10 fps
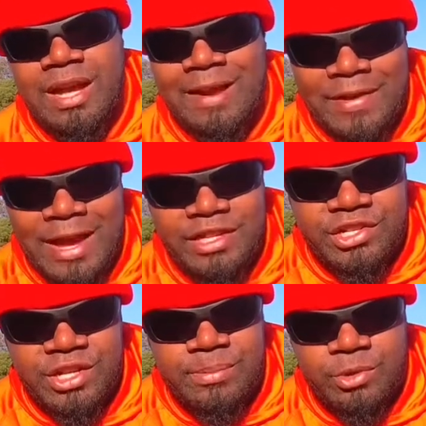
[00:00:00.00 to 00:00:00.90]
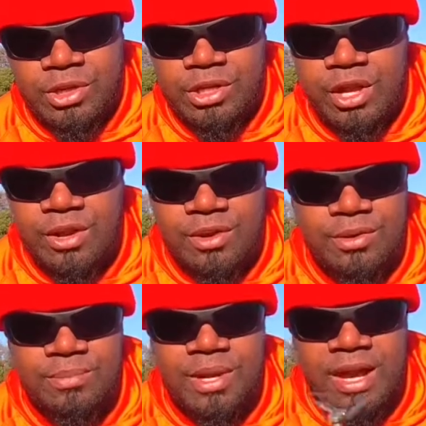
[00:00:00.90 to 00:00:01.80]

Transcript: I've had jet boil longer, but